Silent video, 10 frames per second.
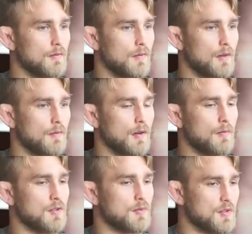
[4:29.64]

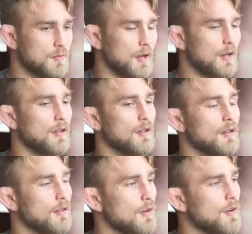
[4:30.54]
very much respect and
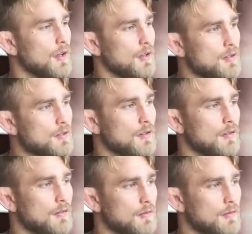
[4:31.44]
very nice. So.